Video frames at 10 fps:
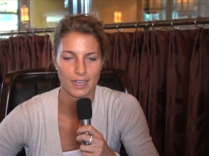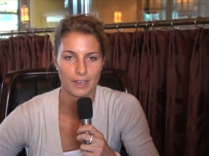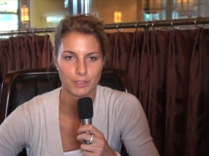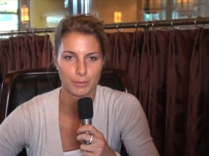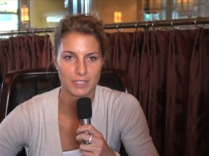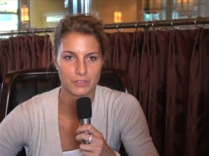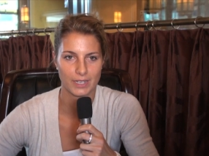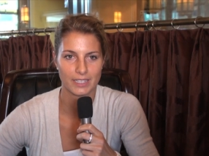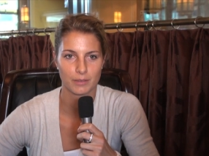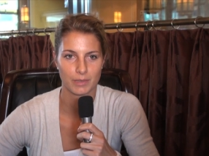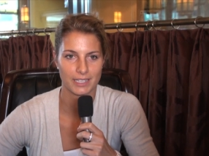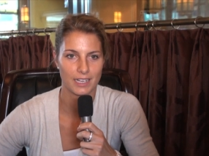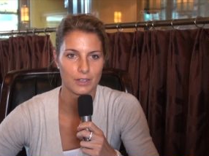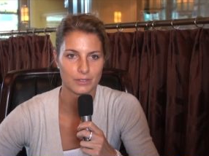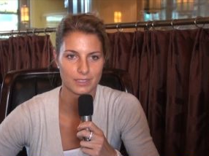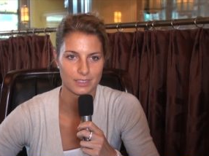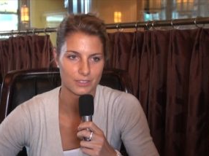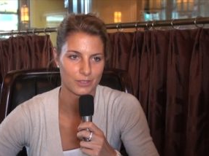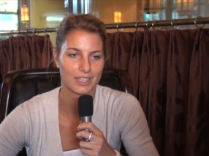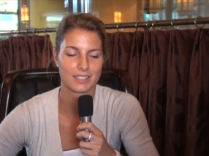I have the best ranking by now,
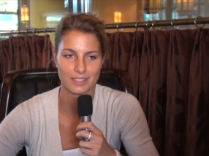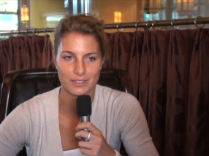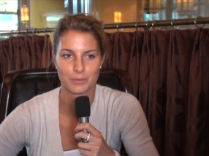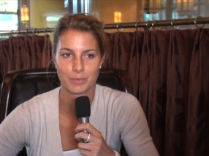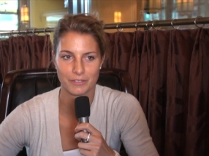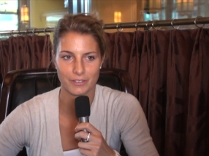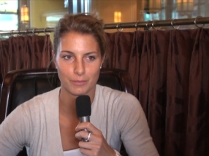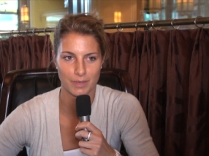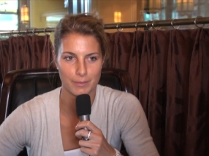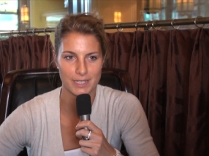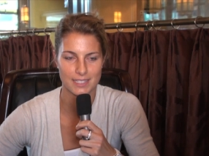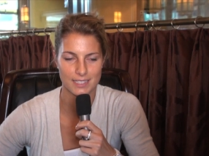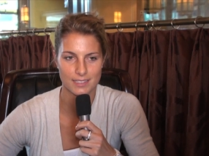so that's by far my best